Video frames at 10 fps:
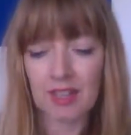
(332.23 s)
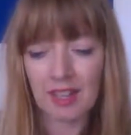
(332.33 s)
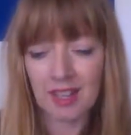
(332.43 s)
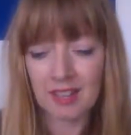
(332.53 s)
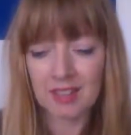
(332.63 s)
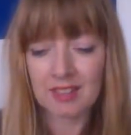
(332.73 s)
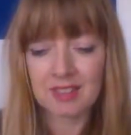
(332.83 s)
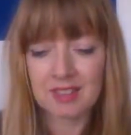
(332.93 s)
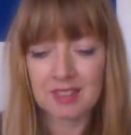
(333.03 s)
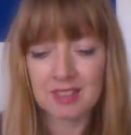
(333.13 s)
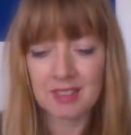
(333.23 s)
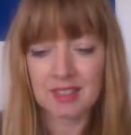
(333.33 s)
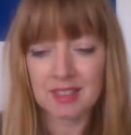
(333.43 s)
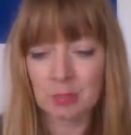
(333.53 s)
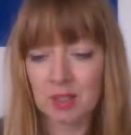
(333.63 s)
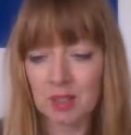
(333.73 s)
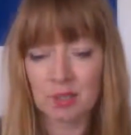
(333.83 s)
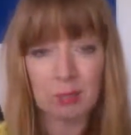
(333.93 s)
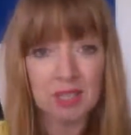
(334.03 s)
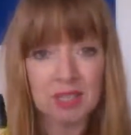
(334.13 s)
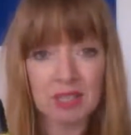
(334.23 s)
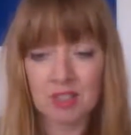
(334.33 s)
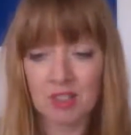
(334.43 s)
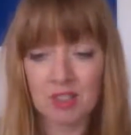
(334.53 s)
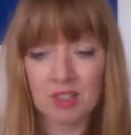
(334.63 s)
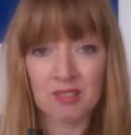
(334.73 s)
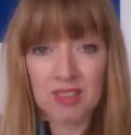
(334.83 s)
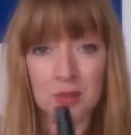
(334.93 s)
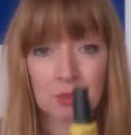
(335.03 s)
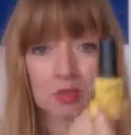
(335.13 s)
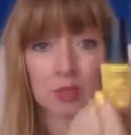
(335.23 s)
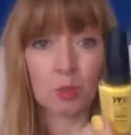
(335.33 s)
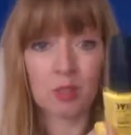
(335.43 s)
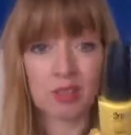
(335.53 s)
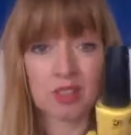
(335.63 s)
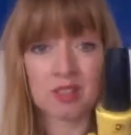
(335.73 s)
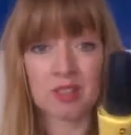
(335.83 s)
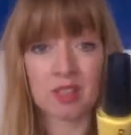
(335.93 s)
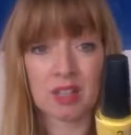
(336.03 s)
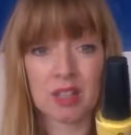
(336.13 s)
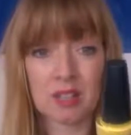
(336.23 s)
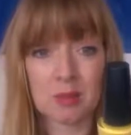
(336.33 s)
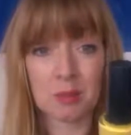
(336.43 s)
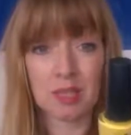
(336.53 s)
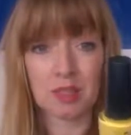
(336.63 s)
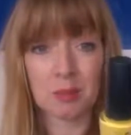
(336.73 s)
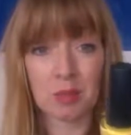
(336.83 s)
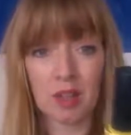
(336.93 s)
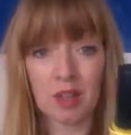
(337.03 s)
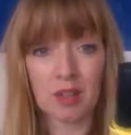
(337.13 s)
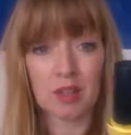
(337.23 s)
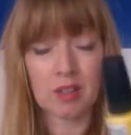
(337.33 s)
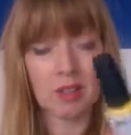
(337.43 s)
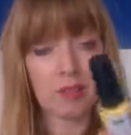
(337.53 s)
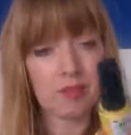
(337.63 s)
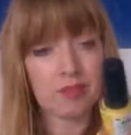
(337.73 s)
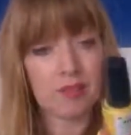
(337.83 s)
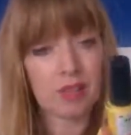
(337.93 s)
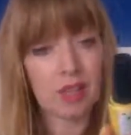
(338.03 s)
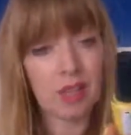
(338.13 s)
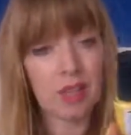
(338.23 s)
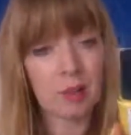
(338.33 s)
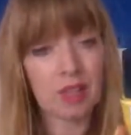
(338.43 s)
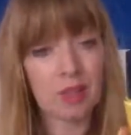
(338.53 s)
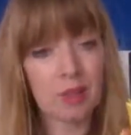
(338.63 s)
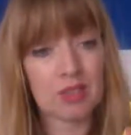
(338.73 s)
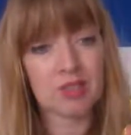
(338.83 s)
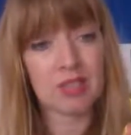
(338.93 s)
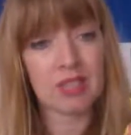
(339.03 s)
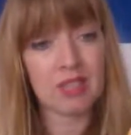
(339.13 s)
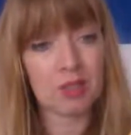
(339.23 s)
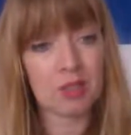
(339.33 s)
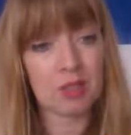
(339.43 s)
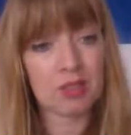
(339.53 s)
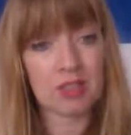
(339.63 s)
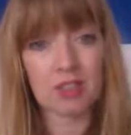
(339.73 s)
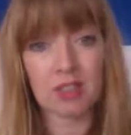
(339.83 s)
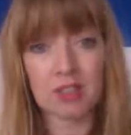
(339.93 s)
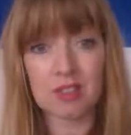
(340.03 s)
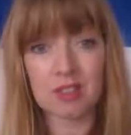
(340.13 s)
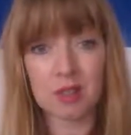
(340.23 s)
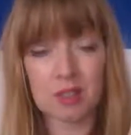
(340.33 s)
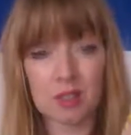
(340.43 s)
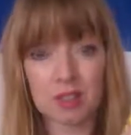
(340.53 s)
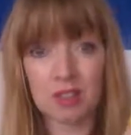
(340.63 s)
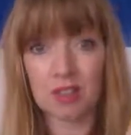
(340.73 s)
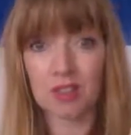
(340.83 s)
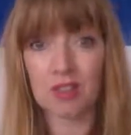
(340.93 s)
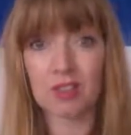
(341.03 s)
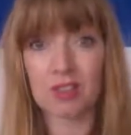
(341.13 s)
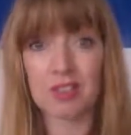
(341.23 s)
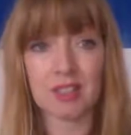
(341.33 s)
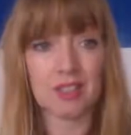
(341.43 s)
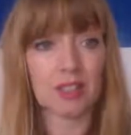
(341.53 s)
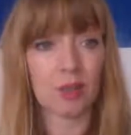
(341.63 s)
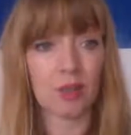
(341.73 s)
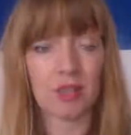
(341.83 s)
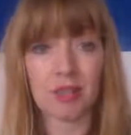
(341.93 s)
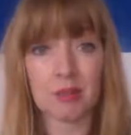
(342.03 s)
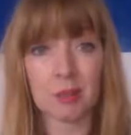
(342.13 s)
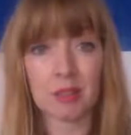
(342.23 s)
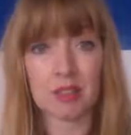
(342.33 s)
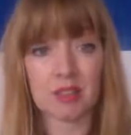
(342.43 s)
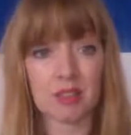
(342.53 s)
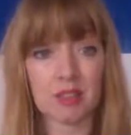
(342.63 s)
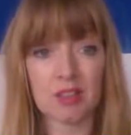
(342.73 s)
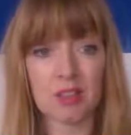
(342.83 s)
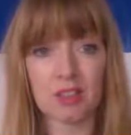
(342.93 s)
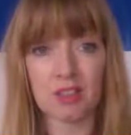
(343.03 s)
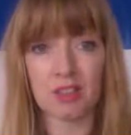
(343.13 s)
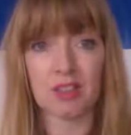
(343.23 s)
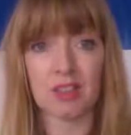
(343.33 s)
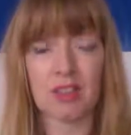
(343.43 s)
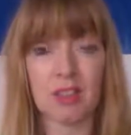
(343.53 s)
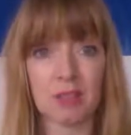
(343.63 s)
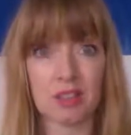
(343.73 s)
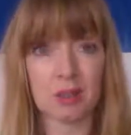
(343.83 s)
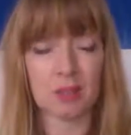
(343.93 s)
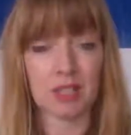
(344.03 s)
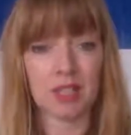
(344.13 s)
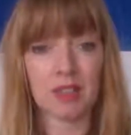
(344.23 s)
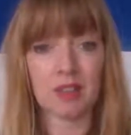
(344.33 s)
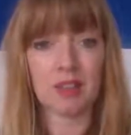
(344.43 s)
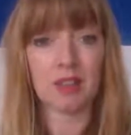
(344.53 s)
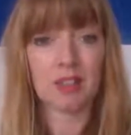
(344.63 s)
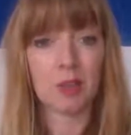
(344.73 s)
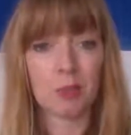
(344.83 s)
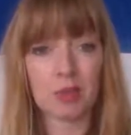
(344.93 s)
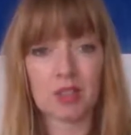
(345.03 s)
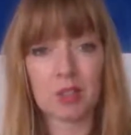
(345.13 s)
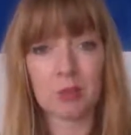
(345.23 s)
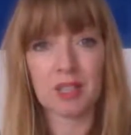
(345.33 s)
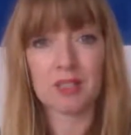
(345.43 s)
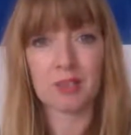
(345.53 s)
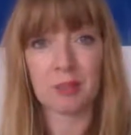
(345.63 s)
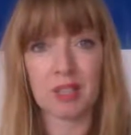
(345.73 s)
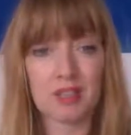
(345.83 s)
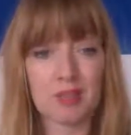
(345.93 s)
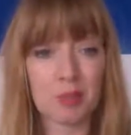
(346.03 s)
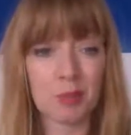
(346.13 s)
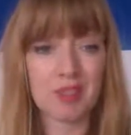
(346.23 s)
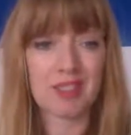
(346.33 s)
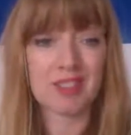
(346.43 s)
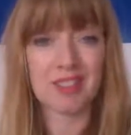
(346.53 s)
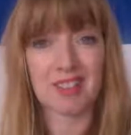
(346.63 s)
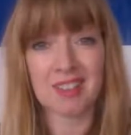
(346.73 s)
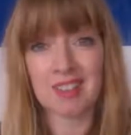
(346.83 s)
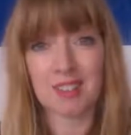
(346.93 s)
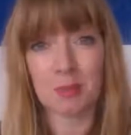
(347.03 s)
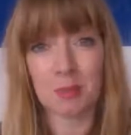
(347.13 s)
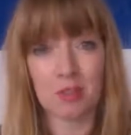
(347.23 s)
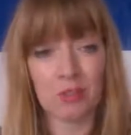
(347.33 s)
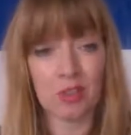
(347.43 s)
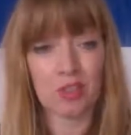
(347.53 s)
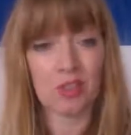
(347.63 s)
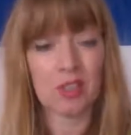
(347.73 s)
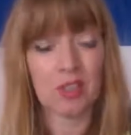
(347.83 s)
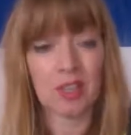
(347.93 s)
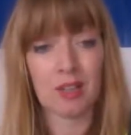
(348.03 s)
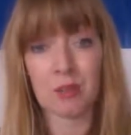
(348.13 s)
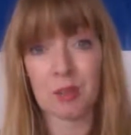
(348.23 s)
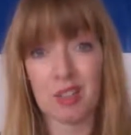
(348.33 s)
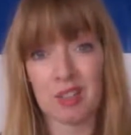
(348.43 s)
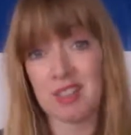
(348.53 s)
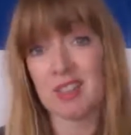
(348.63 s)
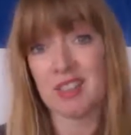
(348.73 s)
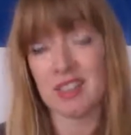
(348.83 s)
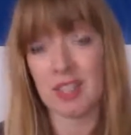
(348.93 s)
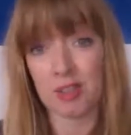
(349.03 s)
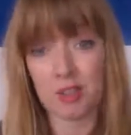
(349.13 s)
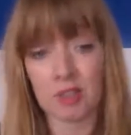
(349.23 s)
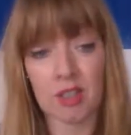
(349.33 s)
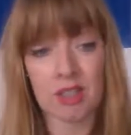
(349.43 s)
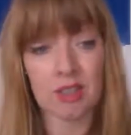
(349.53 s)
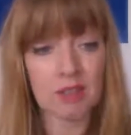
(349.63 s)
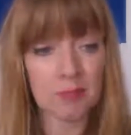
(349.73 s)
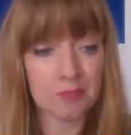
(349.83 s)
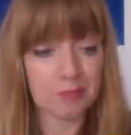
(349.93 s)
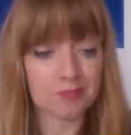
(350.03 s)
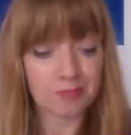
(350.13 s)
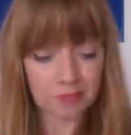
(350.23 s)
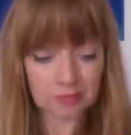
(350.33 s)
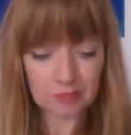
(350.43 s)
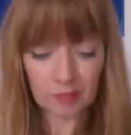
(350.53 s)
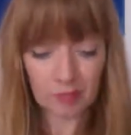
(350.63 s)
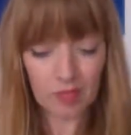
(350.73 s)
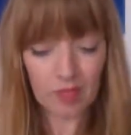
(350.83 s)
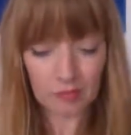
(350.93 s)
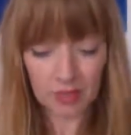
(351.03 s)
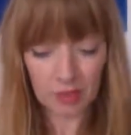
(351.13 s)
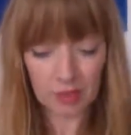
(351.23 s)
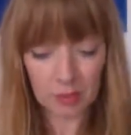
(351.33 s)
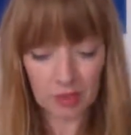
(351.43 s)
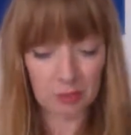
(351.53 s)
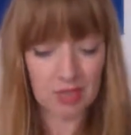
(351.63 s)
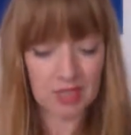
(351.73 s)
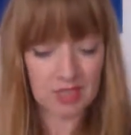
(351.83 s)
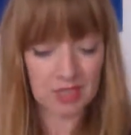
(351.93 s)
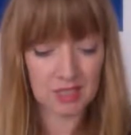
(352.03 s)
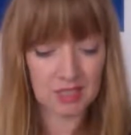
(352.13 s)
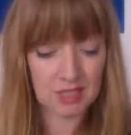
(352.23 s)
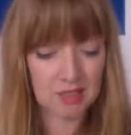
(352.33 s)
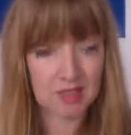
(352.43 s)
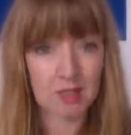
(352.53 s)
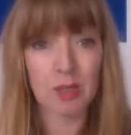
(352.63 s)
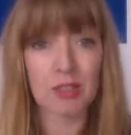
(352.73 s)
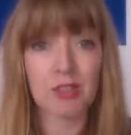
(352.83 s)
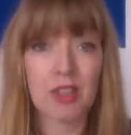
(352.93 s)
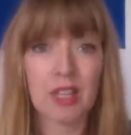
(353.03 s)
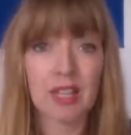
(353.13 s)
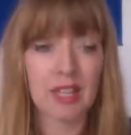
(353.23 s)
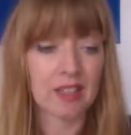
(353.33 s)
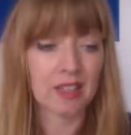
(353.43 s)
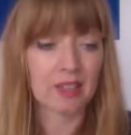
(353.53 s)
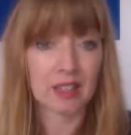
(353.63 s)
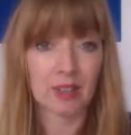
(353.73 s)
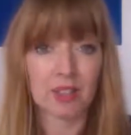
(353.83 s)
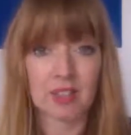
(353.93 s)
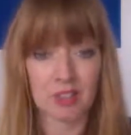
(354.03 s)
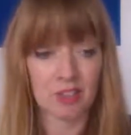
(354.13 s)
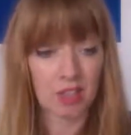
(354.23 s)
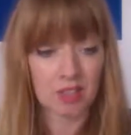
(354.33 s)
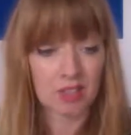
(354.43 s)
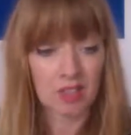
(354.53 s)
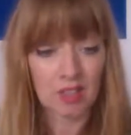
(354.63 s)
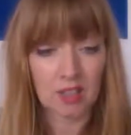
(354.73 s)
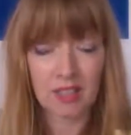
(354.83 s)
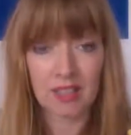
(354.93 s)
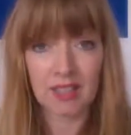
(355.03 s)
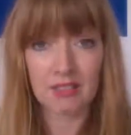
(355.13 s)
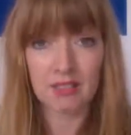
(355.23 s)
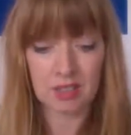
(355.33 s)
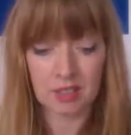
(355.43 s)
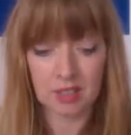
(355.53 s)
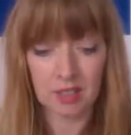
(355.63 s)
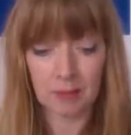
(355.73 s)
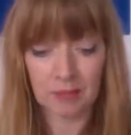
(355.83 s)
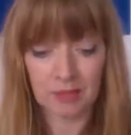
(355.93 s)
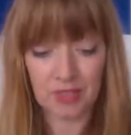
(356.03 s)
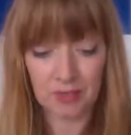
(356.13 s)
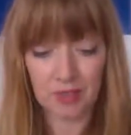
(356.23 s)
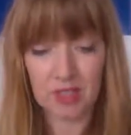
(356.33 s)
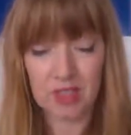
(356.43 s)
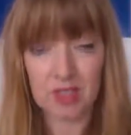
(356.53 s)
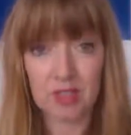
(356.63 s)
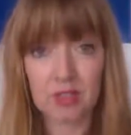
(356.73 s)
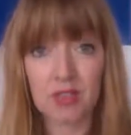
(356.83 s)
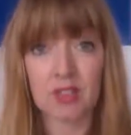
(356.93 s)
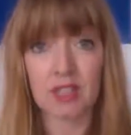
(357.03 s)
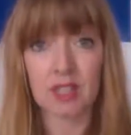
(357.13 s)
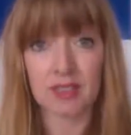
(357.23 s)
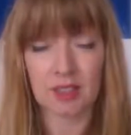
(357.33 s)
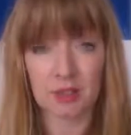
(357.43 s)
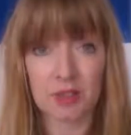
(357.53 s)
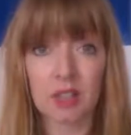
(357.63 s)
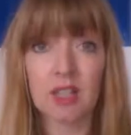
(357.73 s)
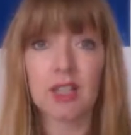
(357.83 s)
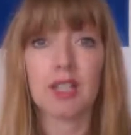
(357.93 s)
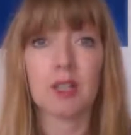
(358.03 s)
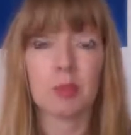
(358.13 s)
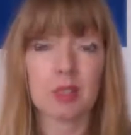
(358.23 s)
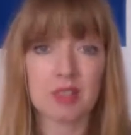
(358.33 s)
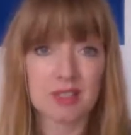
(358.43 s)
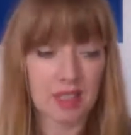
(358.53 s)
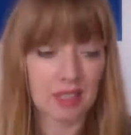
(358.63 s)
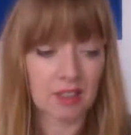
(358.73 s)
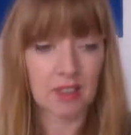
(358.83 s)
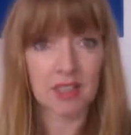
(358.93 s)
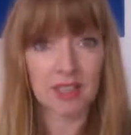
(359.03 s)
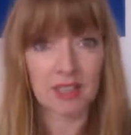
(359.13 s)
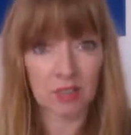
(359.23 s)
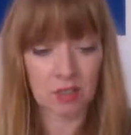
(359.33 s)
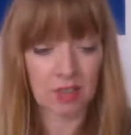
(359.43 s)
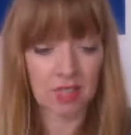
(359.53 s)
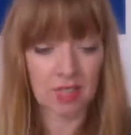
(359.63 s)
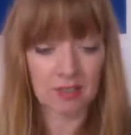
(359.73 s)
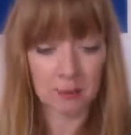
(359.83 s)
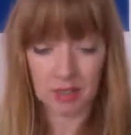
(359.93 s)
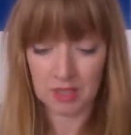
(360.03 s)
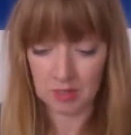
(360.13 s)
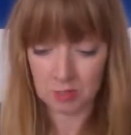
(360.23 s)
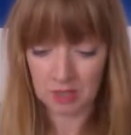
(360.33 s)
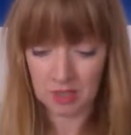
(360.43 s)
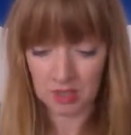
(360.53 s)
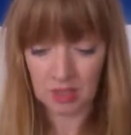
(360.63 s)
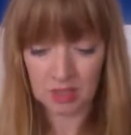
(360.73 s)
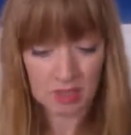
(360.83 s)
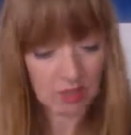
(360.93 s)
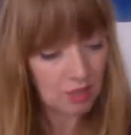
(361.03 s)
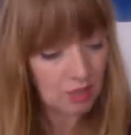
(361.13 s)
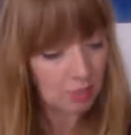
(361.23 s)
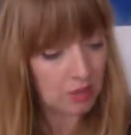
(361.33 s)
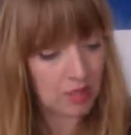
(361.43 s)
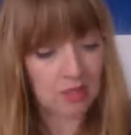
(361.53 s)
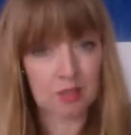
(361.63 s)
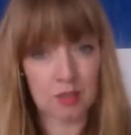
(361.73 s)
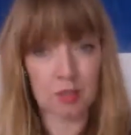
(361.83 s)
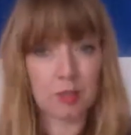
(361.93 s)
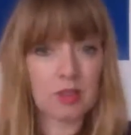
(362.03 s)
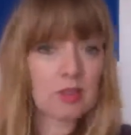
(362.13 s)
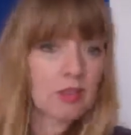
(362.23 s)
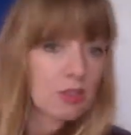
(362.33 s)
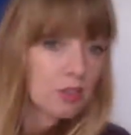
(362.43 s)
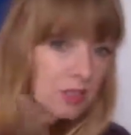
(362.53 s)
and it's a beautiful pastel colour. This was only $1.99 and it's a big pot. I know it's a really trendy colour, so it's not going to look good, you know, on everybody. It's not going to look good at every time of the year. But coming into spring and summer, it's nice and it's a bit of fun. And for $1.99 you can't go wrong either. My only problem with this is it says it's quick dry, and I found it is not. I left the first coat, let that dry, put on the second coat, let that dry, and then picked up my child, but ended up with all